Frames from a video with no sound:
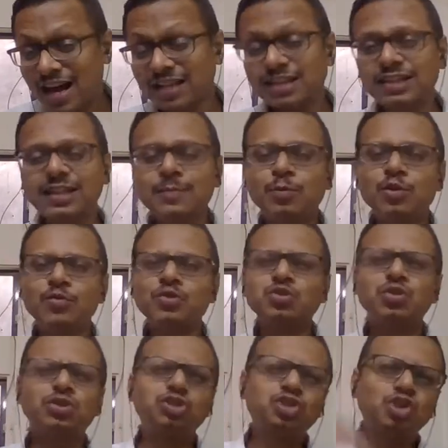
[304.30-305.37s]
Aditya Puri was
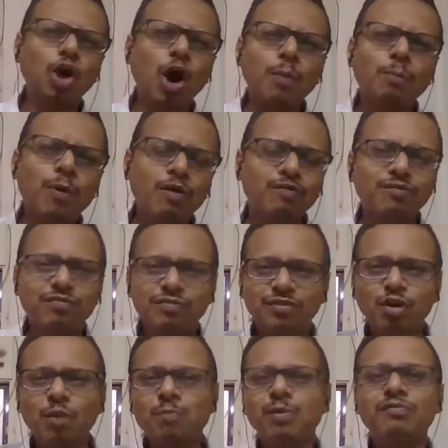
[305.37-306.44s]
on top
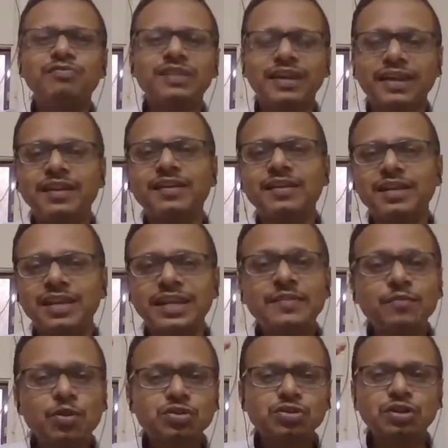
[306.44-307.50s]
of thing. He
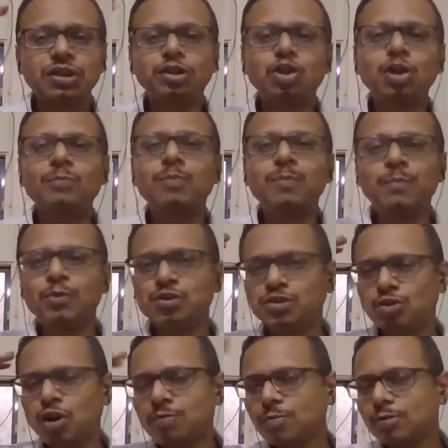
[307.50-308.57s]
was on a top
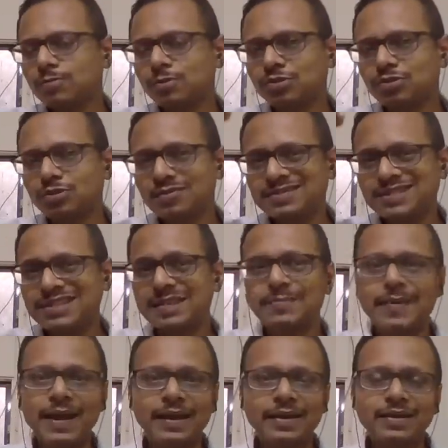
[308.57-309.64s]
position of
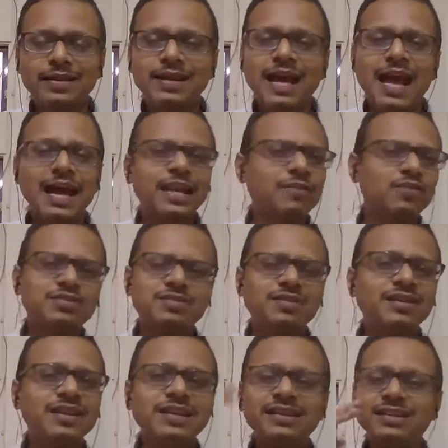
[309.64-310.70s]
Citibank, and he was
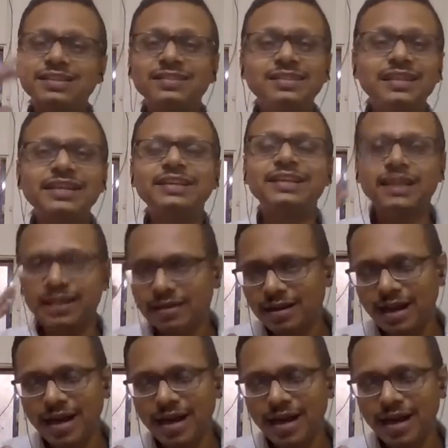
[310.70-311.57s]
earning nothing then.